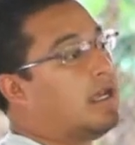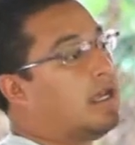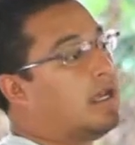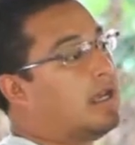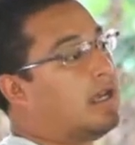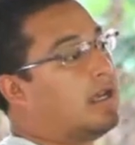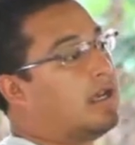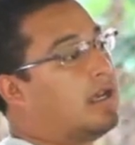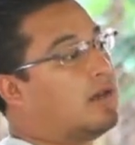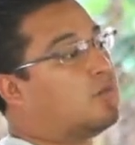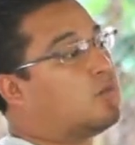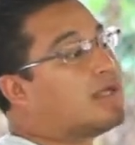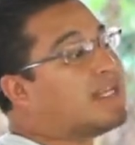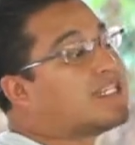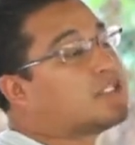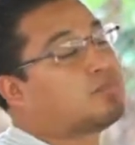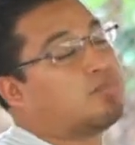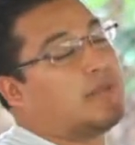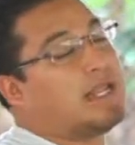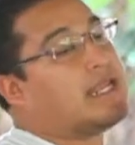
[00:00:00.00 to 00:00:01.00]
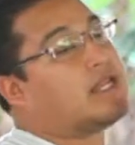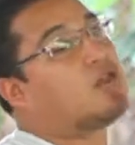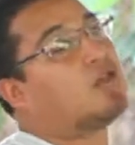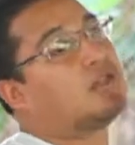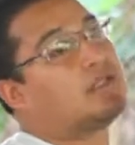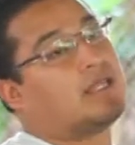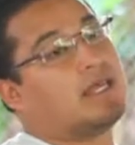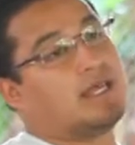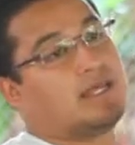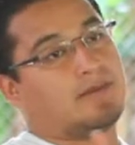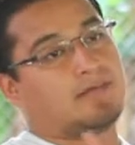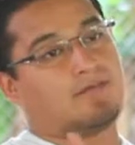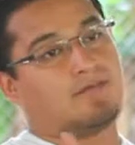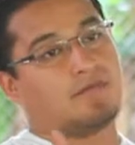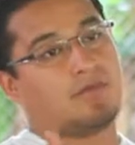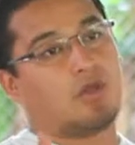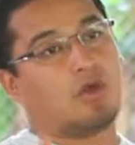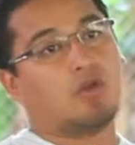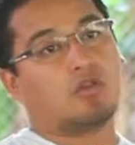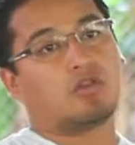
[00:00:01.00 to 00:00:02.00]
all
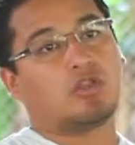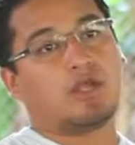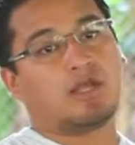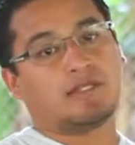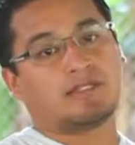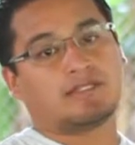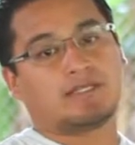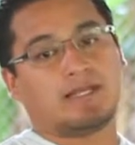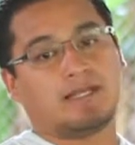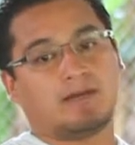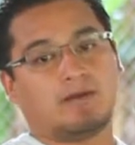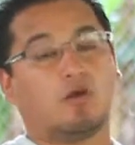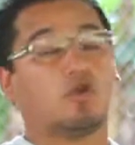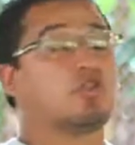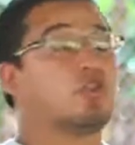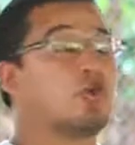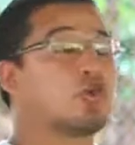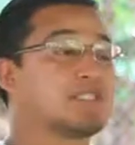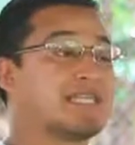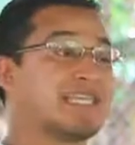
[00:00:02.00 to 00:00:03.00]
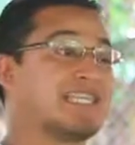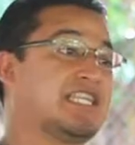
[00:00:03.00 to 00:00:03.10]
those